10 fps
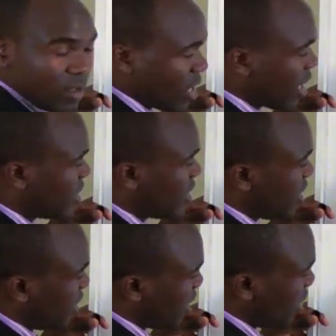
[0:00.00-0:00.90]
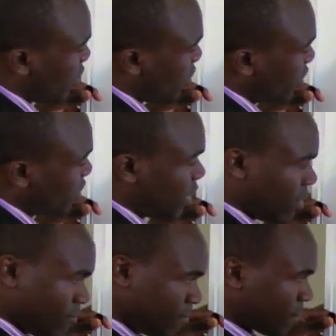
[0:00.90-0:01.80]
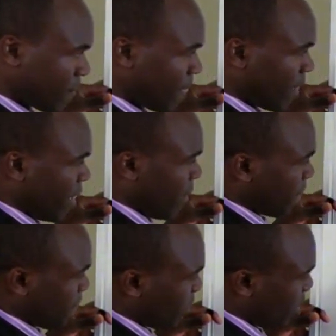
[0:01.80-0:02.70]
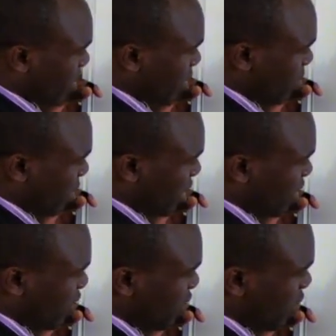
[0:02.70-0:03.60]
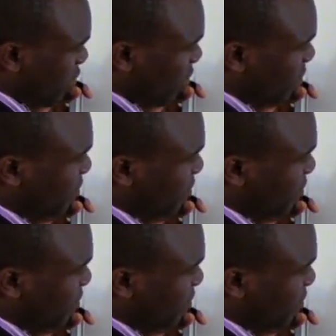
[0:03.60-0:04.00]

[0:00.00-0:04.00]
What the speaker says: Alright, now we're going to have minus 4x